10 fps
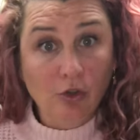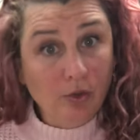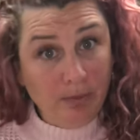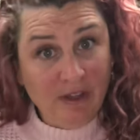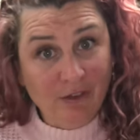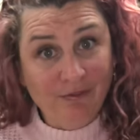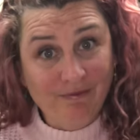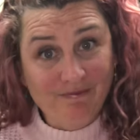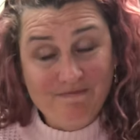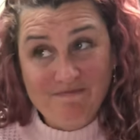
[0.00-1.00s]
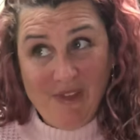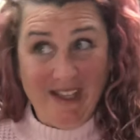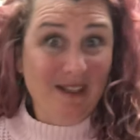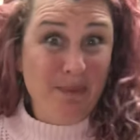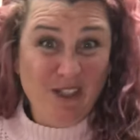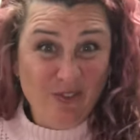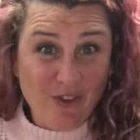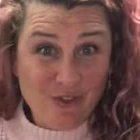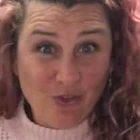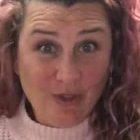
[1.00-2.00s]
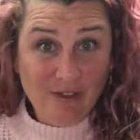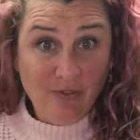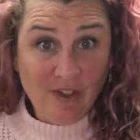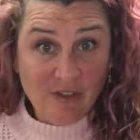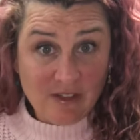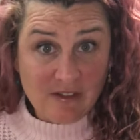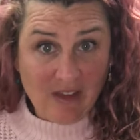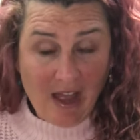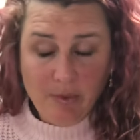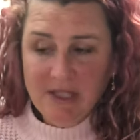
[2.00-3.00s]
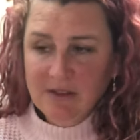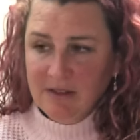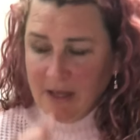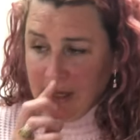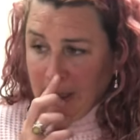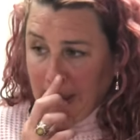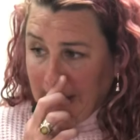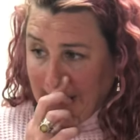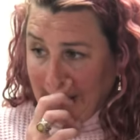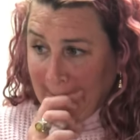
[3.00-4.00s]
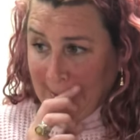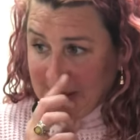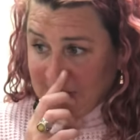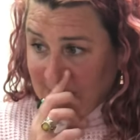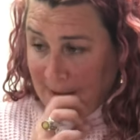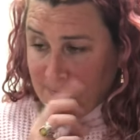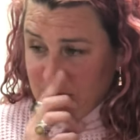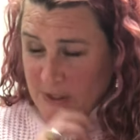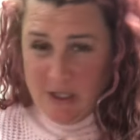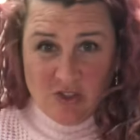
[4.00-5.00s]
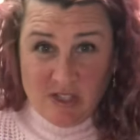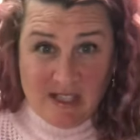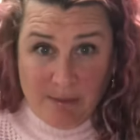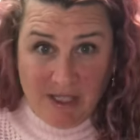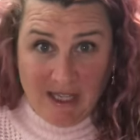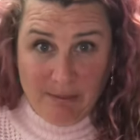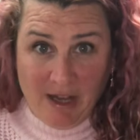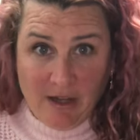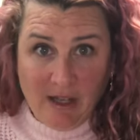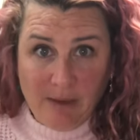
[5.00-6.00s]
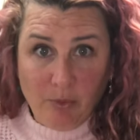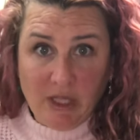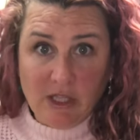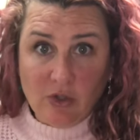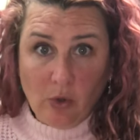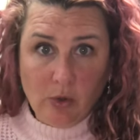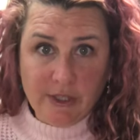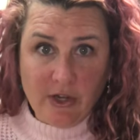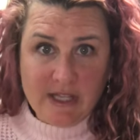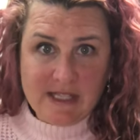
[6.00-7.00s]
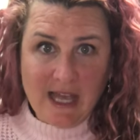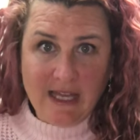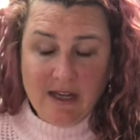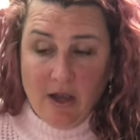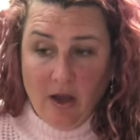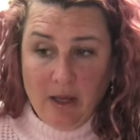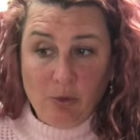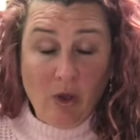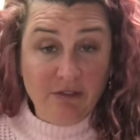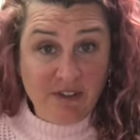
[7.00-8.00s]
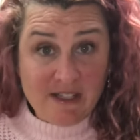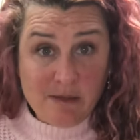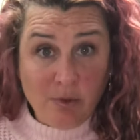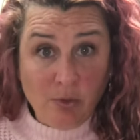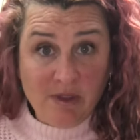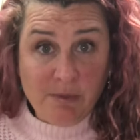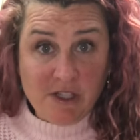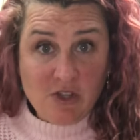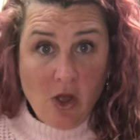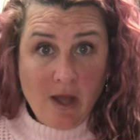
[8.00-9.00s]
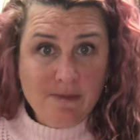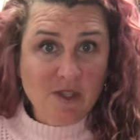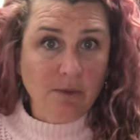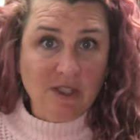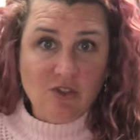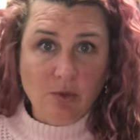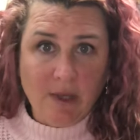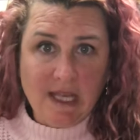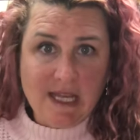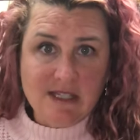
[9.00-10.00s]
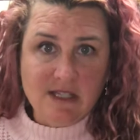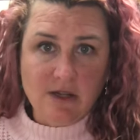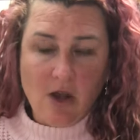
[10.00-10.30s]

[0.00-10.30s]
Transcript: could be the best first choice for you to start with. And so you can just send me an email and we can organise that. I'm quite flexible with my time, so we can do weekends and